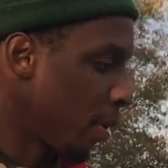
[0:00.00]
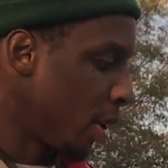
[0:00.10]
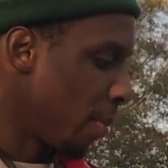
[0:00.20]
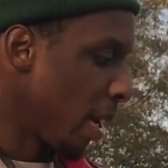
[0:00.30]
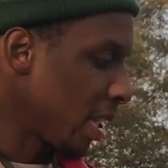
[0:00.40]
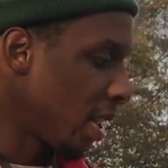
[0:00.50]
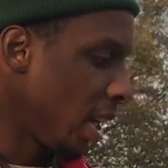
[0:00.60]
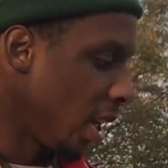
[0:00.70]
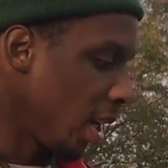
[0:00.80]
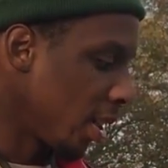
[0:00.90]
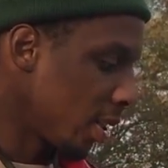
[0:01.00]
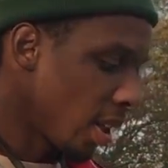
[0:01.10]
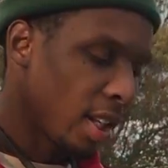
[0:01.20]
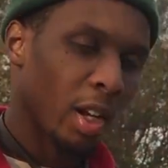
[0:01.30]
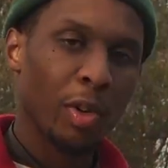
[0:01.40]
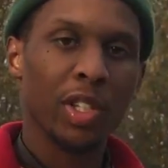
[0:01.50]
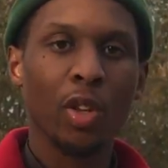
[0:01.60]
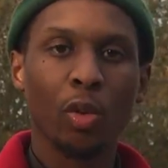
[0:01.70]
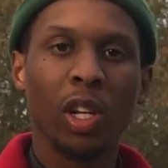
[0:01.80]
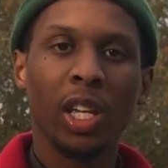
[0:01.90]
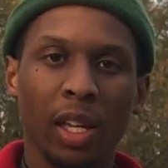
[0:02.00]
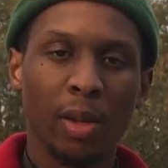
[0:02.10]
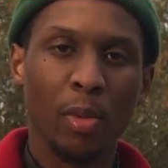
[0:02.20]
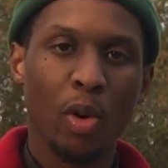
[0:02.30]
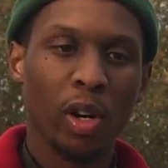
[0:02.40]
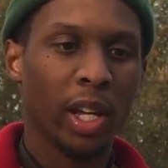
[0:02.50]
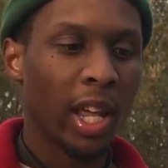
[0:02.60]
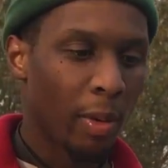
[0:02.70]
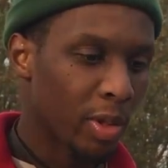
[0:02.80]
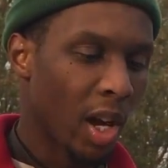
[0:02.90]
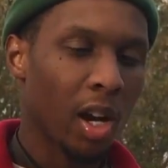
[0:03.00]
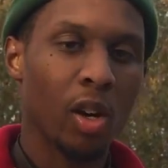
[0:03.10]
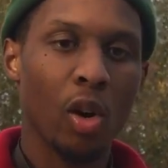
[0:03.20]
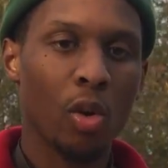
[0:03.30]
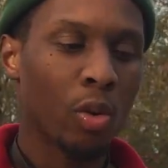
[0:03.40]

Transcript: The best thing is there is no leak anymore, and that was our goal,